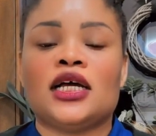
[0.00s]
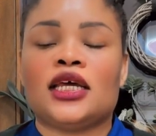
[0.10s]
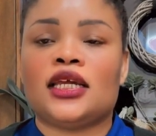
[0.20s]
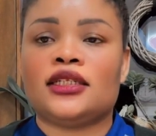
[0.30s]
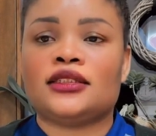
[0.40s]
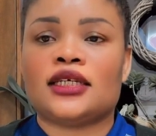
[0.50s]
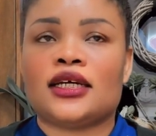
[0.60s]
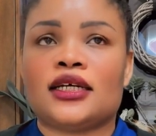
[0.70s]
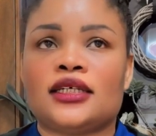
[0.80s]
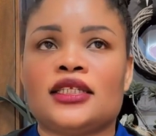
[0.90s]
And
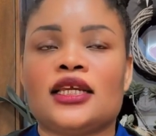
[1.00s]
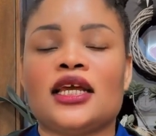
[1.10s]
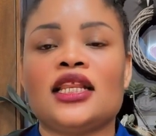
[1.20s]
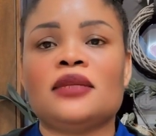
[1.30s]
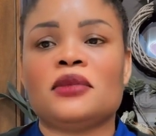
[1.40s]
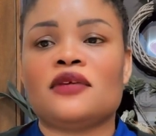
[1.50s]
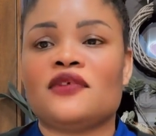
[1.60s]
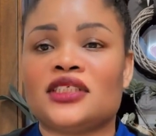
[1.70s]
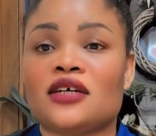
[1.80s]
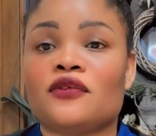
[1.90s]
they added me
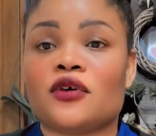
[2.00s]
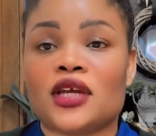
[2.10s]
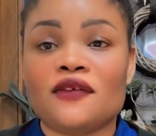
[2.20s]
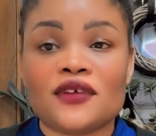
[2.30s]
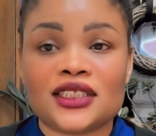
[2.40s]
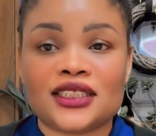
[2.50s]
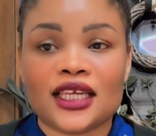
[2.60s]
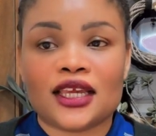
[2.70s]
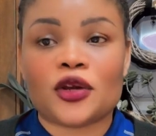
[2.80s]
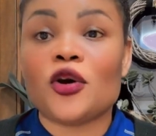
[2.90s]
visa for
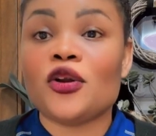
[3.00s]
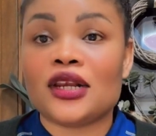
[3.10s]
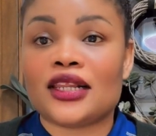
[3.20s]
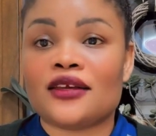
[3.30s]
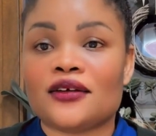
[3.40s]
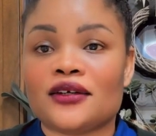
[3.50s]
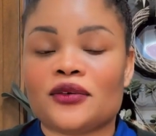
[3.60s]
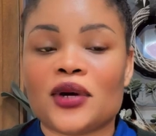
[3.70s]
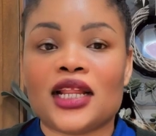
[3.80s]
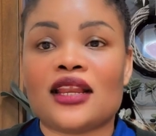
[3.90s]
FSJ, only
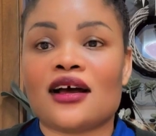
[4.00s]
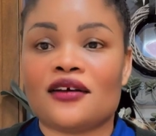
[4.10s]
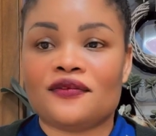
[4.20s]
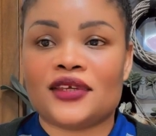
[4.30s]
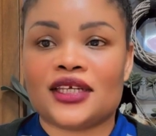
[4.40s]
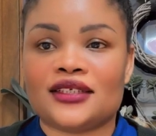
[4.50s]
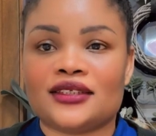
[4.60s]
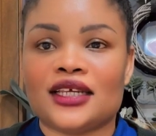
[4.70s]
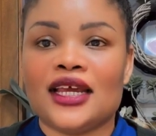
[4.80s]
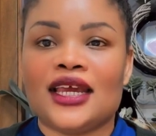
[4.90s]
1.5
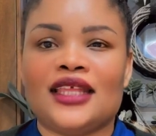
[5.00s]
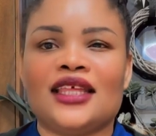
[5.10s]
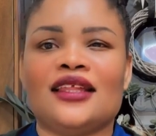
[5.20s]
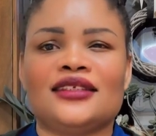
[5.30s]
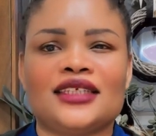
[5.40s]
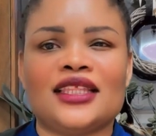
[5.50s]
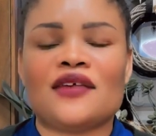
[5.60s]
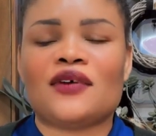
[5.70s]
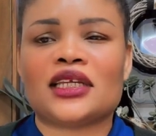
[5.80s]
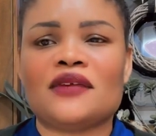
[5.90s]
years. And then they said they
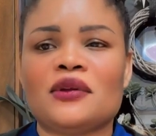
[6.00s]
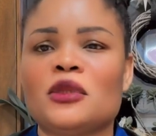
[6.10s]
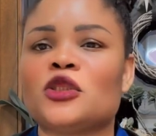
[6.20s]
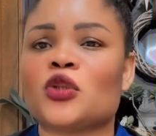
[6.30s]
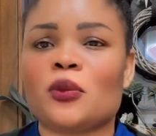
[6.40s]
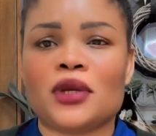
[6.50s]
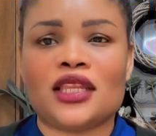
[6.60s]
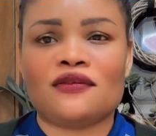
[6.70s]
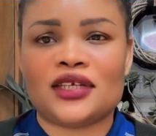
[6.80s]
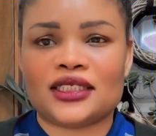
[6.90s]
have given me so
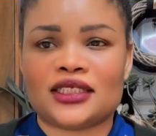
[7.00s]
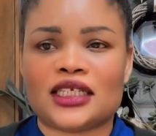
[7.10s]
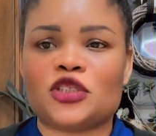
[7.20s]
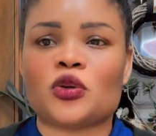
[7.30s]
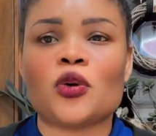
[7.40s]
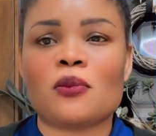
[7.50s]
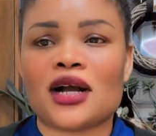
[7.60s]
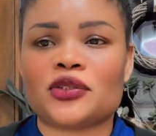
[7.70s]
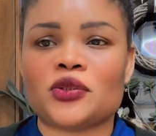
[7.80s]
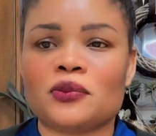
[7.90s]
many visas, I should go
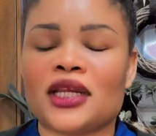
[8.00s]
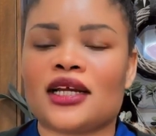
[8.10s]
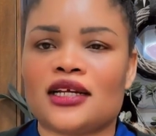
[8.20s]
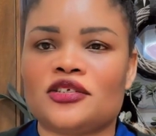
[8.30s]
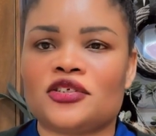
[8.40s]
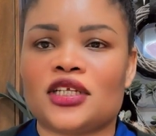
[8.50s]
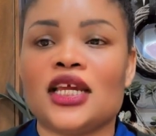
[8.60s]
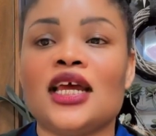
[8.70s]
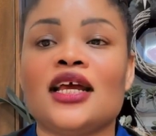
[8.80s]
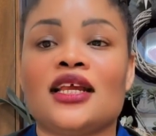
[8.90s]
back to my country.
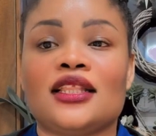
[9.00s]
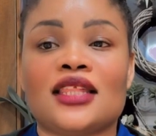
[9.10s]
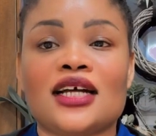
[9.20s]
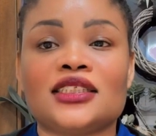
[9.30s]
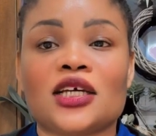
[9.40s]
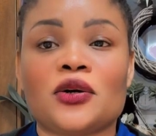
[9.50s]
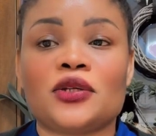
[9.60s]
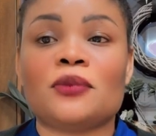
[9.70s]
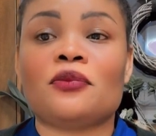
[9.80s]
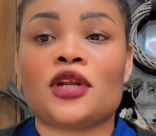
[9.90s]
And that's how
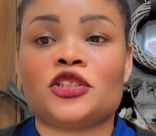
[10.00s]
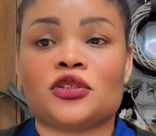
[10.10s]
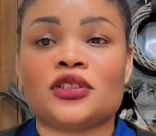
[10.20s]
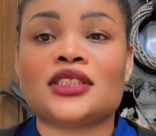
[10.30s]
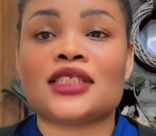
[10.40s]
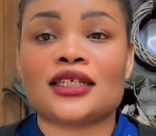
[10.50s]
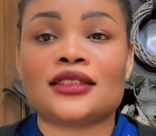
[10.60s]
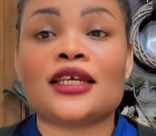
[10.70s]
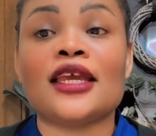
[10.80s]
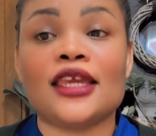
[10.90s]
depression
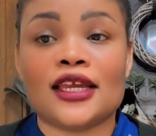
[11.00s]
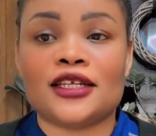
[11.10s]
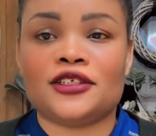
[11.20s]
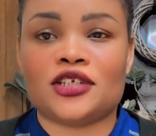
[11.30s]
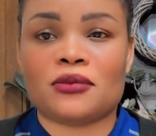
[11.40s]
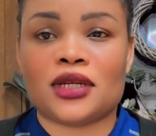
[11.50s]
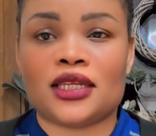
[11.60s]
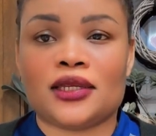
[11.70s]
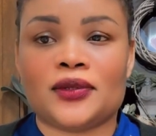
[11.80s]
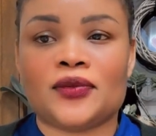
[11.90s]
starts here in Germany.